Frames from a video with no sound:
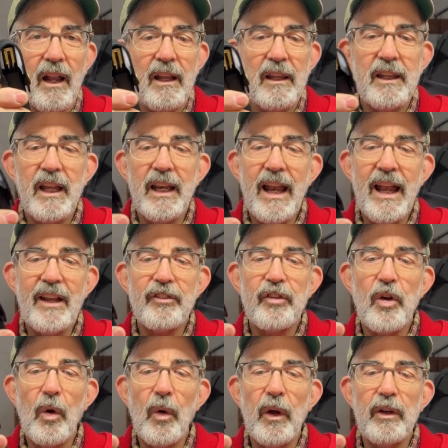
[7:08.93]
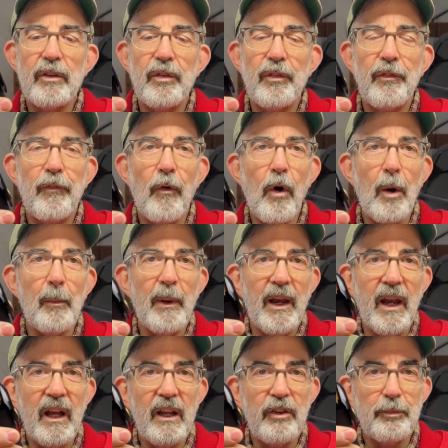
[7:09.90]
then that's going to form a
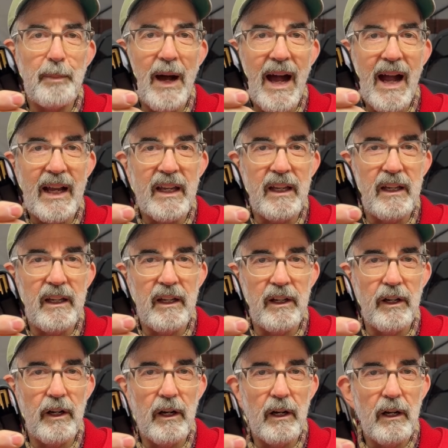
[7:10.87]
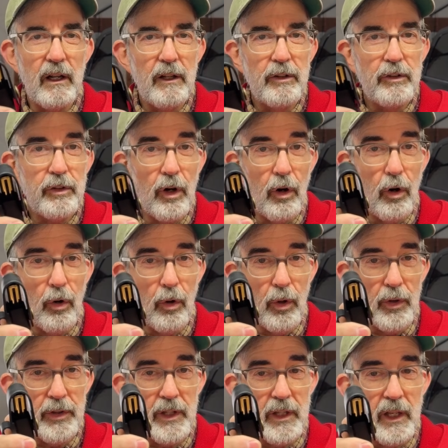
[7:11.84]
nice pocket here to
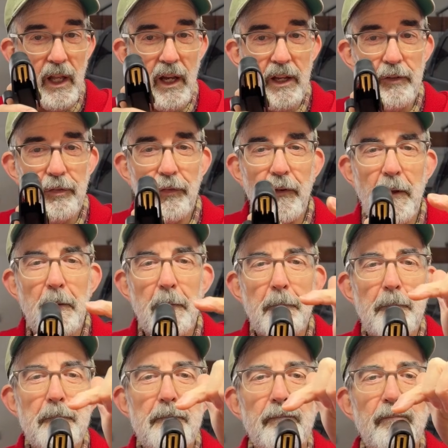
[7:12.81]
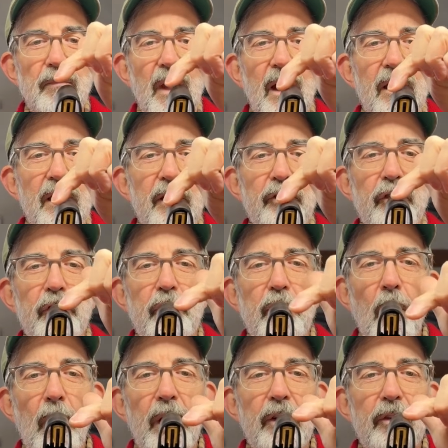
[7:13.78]
hold the knife. This is
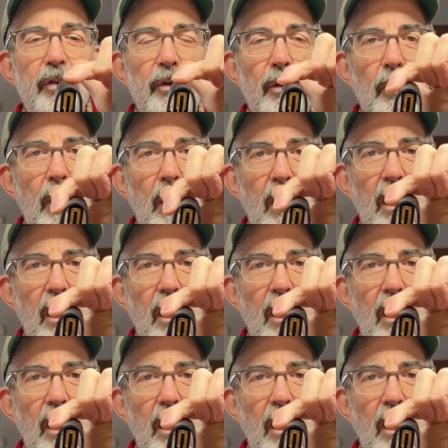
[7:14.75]
going to